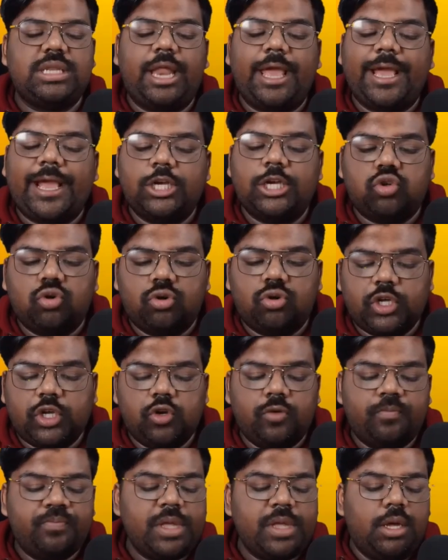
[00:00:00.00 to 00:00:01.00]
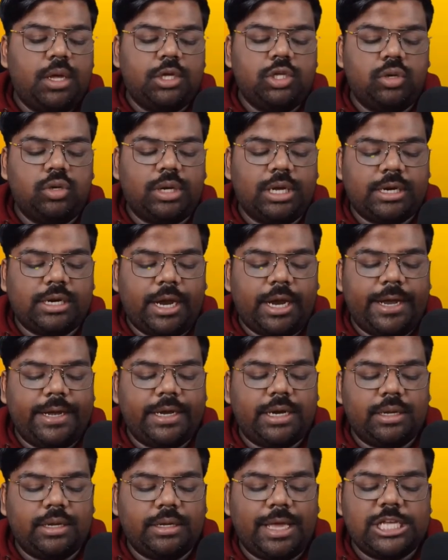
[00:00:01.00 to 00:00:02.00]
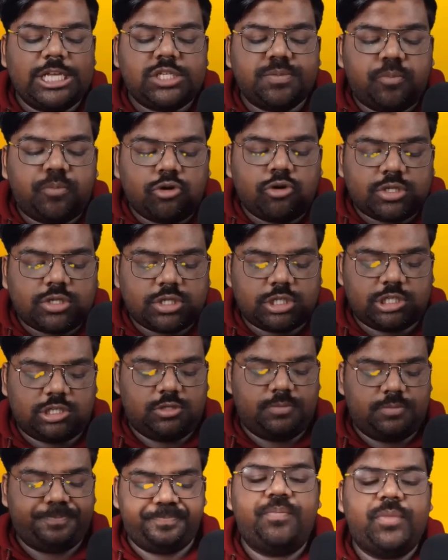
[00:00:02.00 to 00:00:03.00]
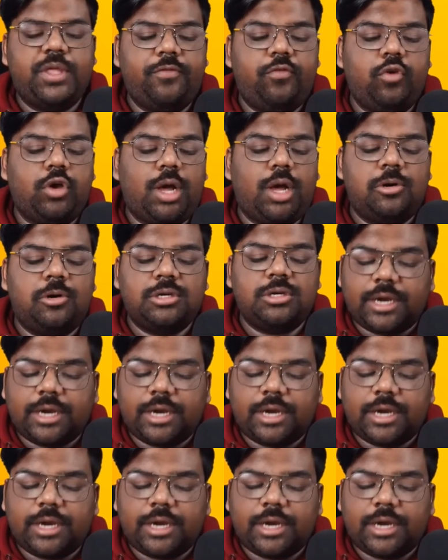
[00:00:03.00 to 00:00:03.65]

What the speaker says: Like I showed you, you can write guest posts. If you come on